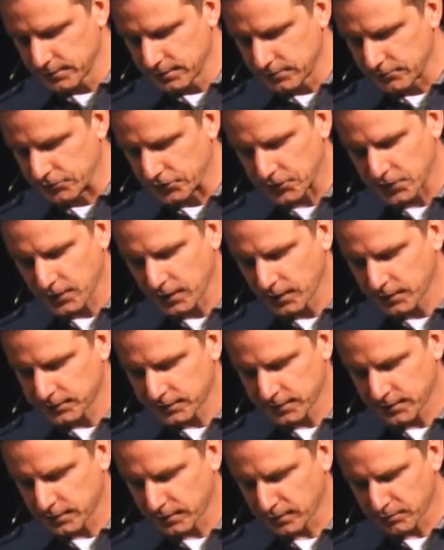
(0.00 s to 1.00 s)
for God
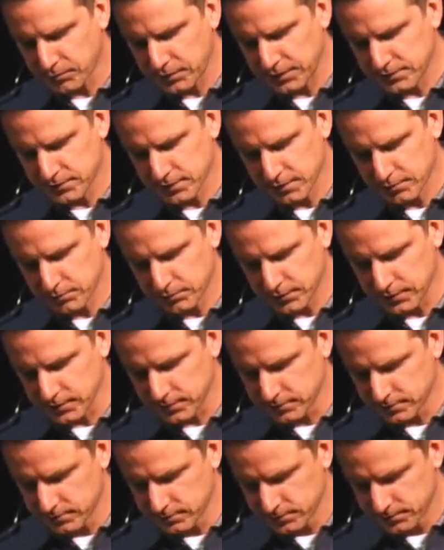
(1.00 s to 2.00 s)
cannot be
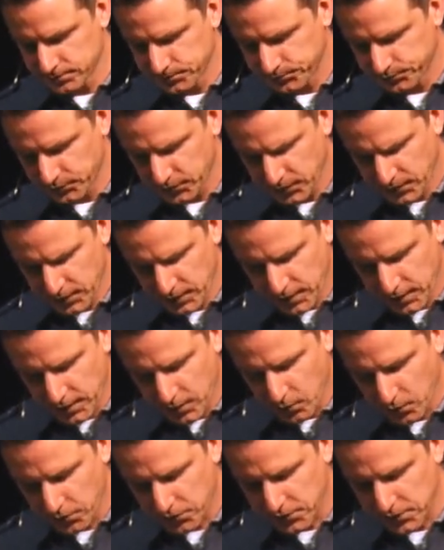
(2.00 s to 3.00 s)
tempted with